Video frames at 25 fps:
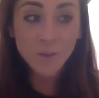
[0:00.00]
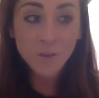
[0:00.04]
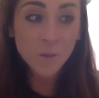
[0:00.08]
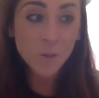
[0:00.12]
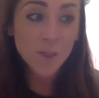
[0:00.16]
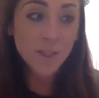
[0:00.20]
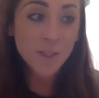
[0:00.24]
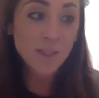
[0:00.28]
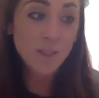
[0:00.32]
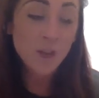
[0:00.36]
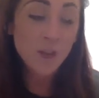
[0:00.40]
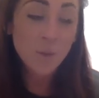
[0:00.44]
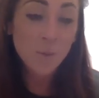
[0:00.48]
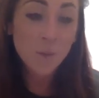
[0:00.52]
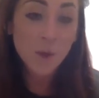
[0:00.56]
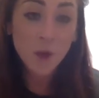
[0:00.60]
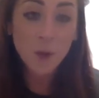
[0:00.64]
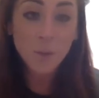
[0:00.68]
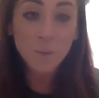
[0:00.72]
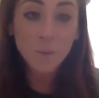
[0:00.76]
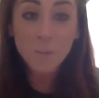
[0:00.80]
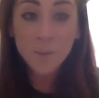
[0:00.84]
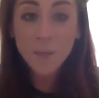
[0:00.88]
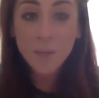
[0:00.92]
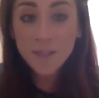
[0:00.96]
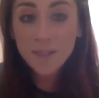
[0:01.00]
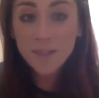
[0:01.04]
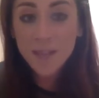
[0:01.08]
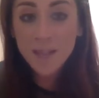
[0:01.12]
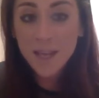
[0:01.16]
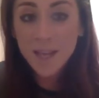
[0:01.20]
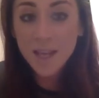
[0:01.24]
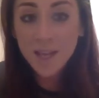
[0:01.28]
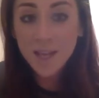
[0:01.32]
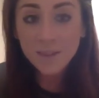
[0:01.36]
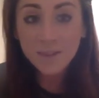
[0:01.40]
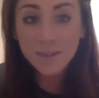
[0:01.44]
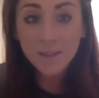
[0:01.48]
Do I start my own
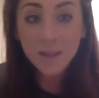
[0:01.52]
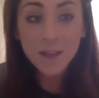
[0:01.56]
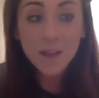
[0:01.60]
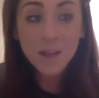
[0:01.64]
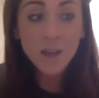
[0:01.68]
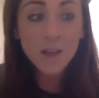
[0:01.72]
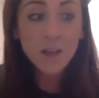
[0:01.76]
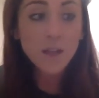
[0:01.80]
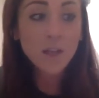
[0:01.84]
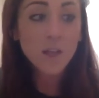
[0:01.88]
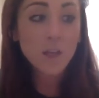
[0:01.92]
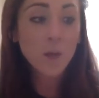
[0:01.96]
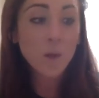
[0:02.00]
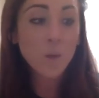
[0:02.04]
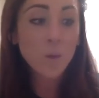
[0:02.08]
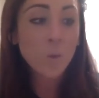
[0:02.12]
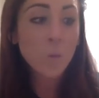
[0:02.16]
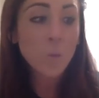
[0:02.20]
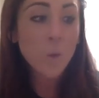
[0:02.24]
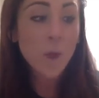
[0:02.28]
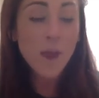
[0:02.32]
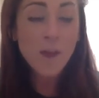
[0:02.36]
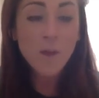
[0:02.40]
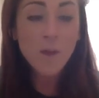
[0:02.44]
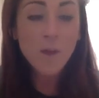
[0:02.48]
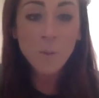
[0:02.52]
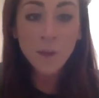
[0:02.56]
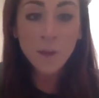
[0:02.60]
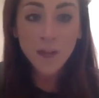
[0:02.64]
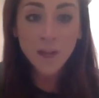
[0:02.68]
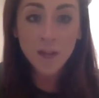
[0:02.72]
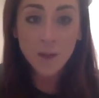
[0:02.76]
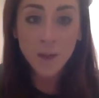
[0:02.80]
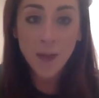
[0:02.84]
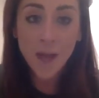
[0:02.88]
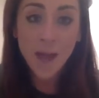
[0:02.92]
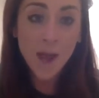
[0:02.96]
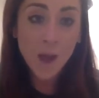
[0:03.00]
business? You know,
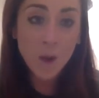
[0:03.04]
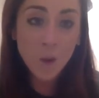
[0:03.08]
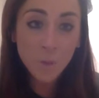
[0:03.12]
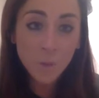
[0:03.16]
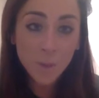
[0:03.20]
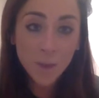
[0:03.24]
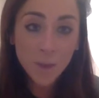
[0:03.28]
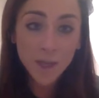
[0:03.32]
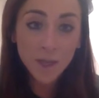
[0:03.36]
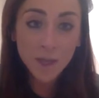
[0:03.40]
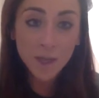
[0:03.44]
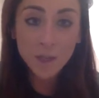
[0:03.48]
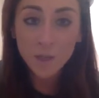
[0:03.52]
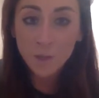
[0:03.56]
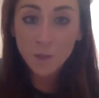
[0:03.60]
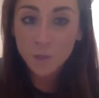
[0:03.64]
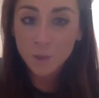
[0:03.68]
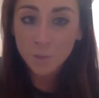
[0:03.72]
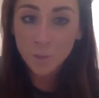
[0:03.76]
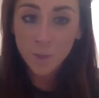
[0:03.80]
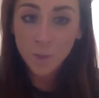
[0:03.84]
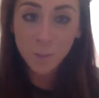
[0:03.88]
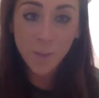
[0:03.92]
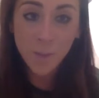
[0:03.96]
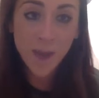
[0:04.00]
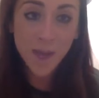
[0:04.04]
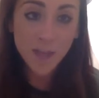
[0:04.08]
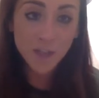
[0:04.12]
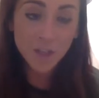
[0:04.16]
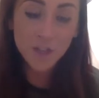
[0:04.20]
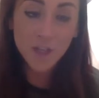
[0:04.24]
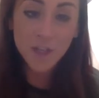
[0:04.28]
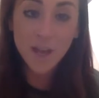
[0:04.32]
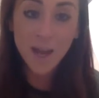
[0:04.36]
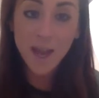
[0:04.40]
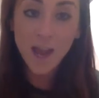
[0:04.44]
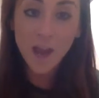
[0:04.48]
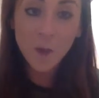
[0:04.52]
how am I going to use my
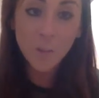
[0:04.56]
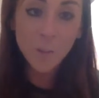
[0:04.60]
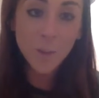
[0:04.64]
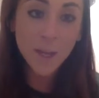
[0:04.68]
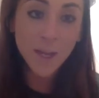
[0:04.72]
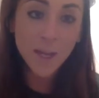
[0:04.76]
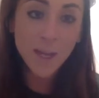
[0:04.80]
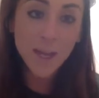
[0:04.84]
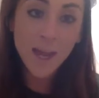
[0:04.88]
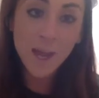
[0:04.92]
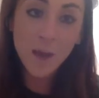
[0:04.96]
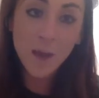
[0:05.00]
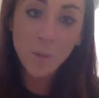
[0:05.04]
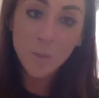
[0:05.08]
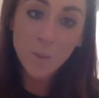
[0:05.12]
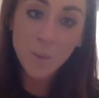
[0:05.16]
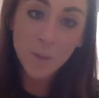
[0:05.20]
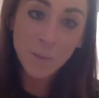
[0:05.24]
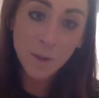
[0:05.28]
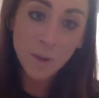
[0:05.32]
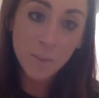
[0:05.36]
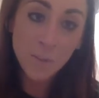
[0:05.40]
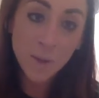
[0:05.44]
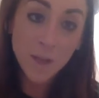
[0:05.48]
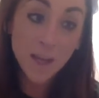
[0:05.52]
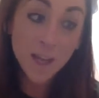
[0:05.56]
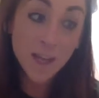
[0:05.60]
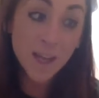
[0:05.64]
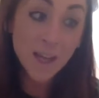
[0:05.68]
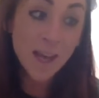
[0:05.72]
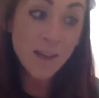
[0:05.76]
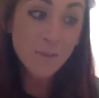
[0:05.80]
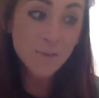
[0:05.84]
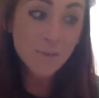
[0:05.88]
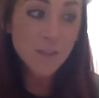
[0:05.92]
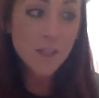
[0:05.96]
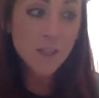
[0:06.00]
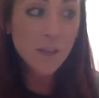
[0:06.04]
passion? And how am I going to help people? Am I going to
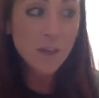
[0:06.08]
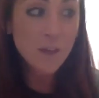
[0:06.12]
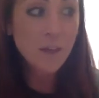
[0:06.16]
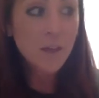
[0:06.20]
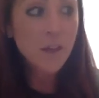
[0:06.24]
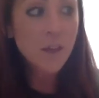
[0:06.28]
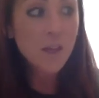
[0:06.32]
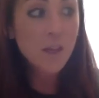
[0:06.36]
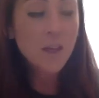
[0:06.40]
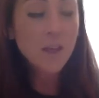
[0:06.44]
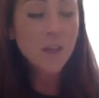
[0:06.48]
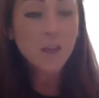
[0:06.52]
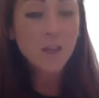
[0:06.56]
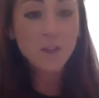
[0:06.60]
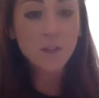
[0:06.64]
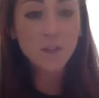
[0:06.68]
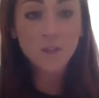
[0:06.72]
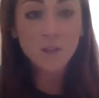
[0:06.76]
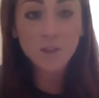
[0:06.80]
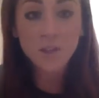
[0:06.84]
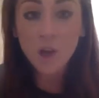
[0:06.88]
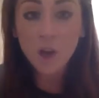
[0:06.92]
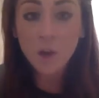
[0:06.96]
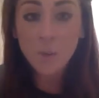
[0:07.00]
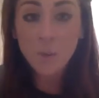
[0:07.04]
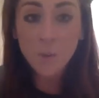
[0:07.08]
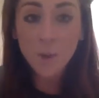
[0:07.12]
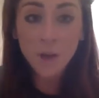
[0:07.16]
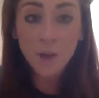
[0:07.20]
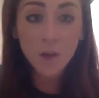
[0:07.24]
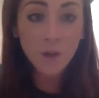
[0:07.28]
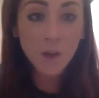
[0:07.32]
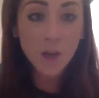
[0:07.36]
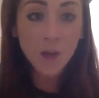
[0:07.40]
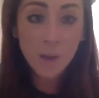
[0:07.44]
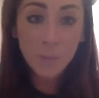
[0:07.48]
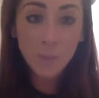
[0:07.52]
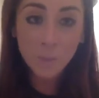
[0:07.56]
have to, you know, start my
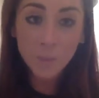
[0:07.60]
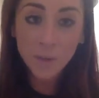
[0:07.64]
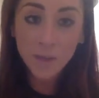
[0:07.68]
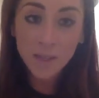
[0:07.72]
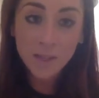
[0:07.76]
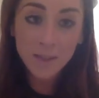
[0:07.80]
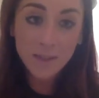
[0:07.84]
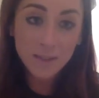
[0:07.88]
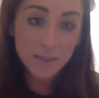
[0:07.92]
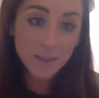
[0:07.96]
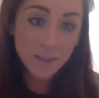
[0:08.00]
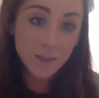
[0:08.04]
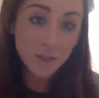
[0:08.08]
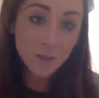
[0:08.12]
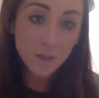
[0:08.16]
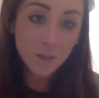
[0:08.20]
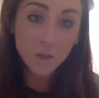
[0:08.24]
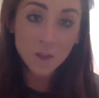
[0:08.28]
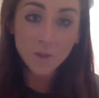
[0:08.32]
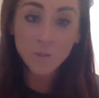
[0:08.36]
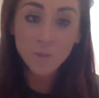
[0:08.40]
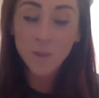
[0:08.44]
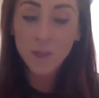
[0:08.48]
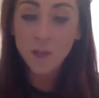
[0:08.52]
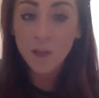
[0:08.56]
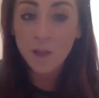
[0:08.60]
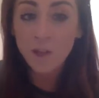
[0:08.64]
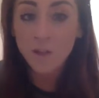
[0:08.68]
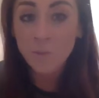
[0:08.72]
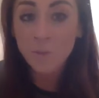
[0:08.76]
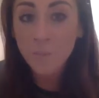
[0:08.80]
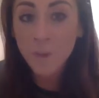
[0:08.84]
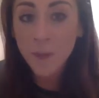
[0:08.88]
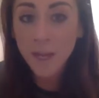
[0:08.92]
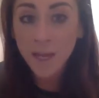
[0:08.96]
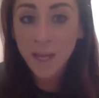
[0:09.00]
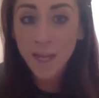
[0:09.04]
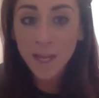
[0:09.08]
own company that's going to cost me a load of
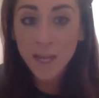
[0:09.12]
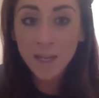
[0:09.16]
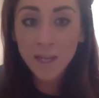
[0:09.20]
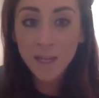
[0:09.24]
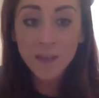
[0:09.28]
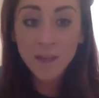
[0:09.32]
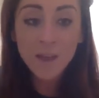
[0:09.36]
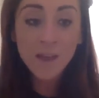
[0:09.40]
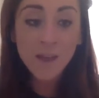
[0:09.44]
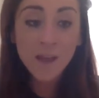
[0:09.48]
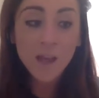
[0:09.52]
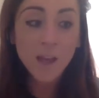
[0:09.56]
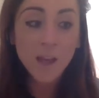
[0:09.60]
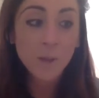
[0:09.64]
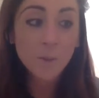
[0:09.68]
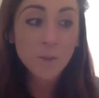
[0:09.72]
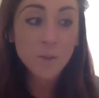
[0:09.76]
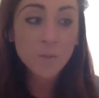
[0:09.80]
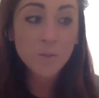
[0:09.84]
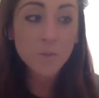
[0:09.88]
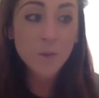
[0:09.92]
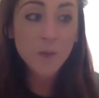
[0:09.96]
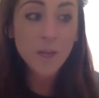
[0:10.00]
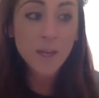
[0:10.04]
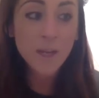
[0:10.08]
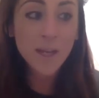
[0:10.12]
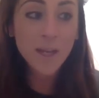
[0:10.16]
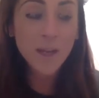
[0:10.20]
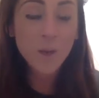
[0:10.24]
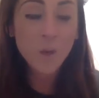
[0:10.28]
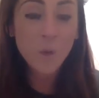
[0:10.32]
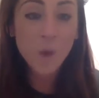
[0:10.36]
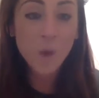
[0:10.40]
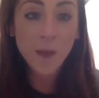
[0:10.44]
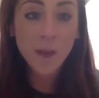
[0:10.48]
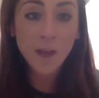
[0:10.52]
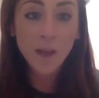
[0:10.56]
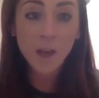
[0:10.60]
money? And I was really at
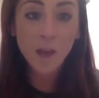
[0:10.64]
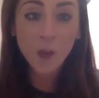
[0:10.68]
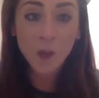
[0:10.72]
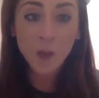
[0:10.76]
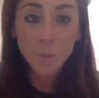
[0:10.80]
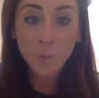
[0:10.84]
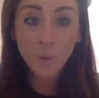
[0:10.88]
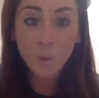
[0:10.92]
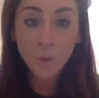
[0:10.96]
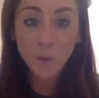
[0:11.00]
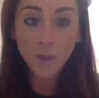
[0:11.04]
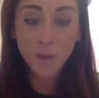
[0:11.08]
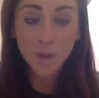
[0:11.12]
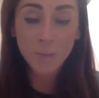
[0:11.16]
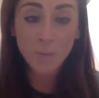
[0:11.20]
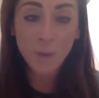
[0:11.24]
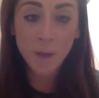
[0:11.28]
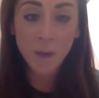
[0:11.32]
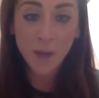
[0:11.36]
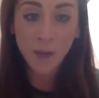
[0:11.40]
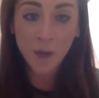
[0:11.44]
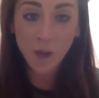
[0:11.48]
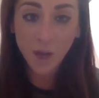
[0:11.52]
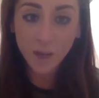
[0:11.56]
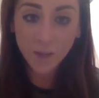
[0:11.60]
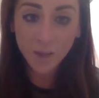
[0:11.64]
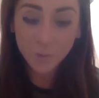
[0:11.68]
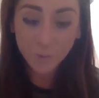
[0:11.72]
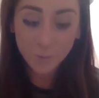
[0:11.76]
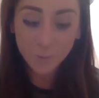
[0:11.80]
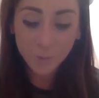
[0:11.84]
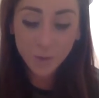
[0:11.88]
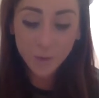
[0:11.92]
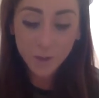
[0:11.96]
quite a low point in my life.